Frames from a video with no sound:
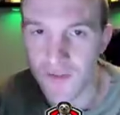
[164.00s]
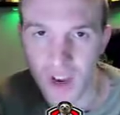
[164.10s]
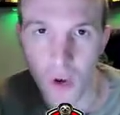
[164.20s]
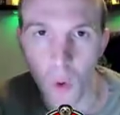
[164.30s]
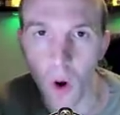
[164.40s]
this
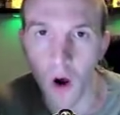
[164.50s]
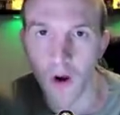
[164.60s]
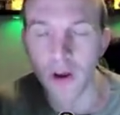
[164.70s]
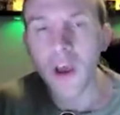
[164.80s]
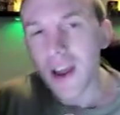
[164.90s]
video
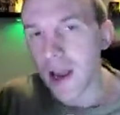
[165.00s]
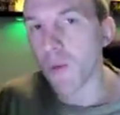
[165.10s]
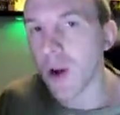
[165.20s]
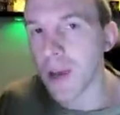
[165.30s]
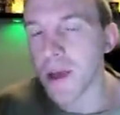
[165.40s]
on.
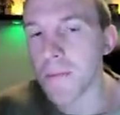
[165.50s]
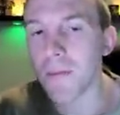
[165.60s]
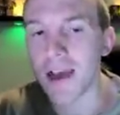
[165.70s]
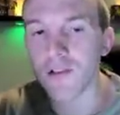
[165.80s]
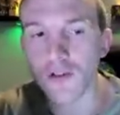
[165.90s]
Now, what I
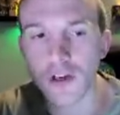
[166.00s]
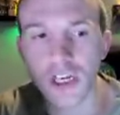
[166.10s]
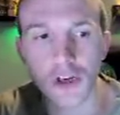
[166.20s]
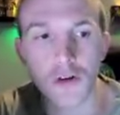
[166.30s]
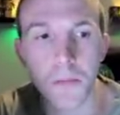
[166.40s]
mean by the
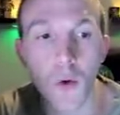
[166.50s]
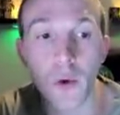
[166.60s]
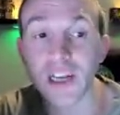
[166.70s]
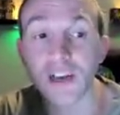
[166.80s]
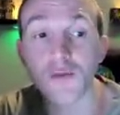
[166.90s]
traditional
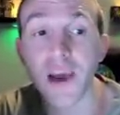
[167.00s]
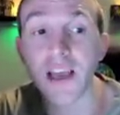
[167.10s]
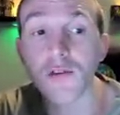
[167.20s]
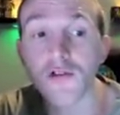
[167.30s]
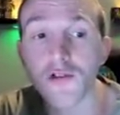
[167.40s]
BoWitch is where
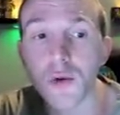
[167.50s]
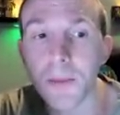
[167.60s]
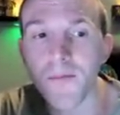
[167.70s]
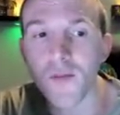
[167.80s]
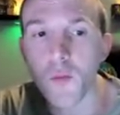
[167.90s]
you
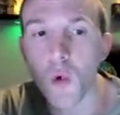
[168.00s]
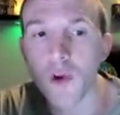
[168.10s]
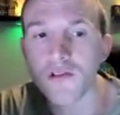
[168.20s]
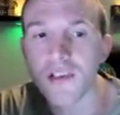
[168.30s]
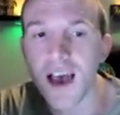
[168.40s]
sweep from
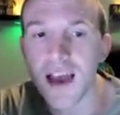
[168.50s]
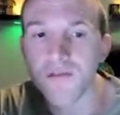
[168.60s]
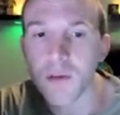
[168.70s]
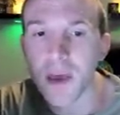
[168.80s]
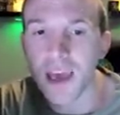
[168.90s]
one side of the